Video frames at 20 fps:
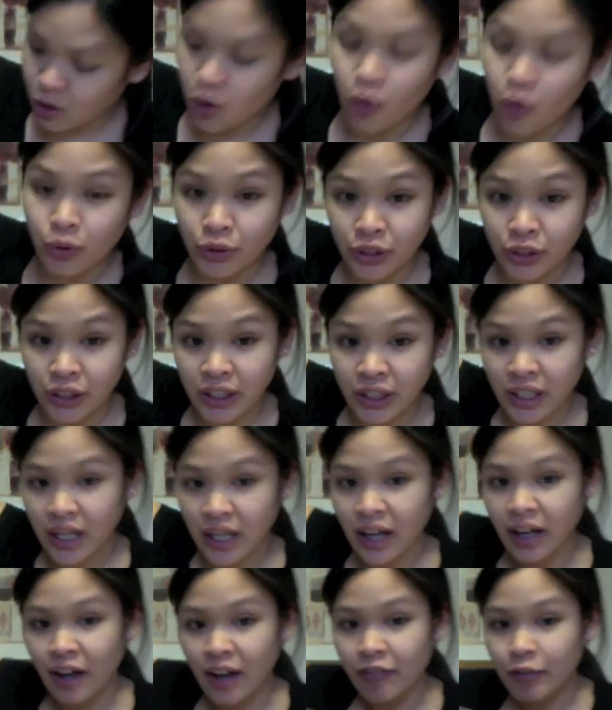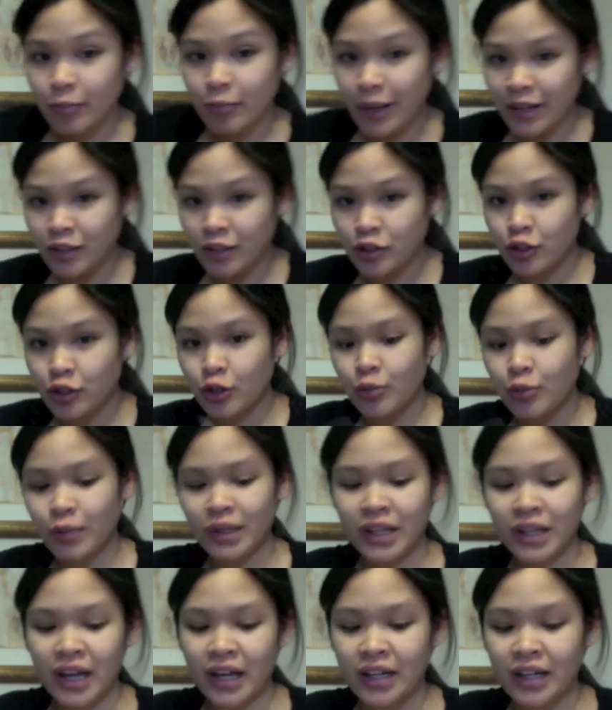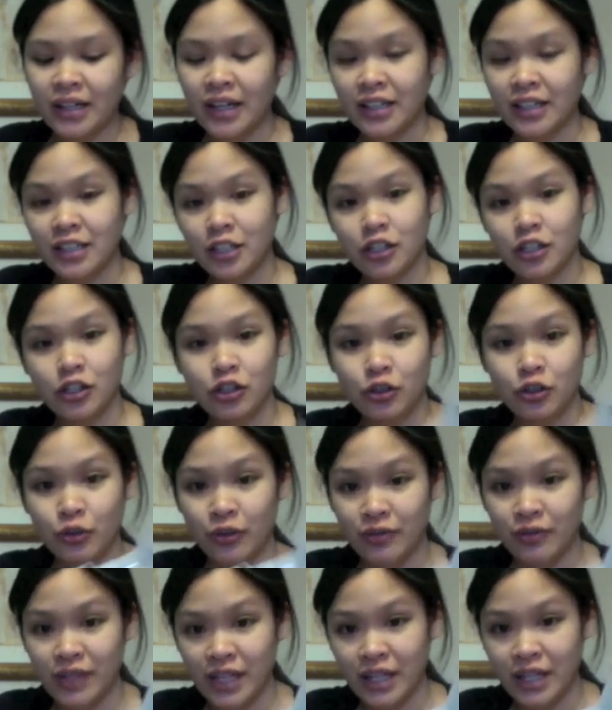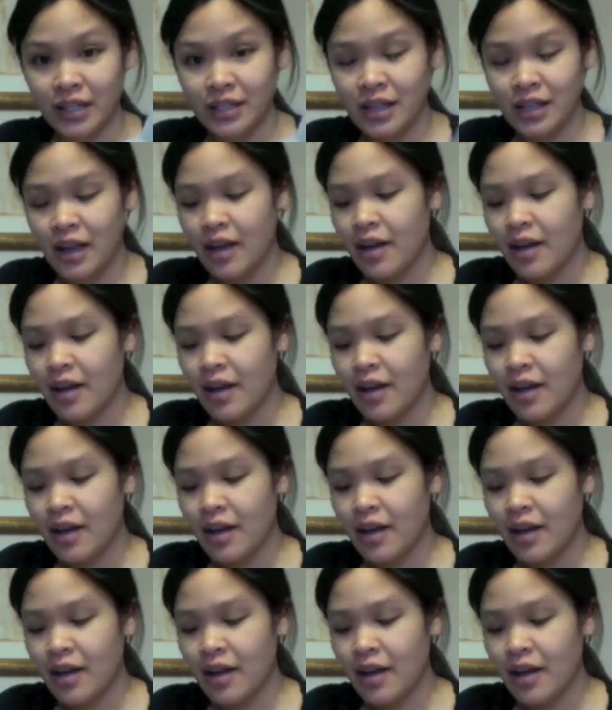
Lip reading: holes are going to get covered by the tube and get connected to 2 of these.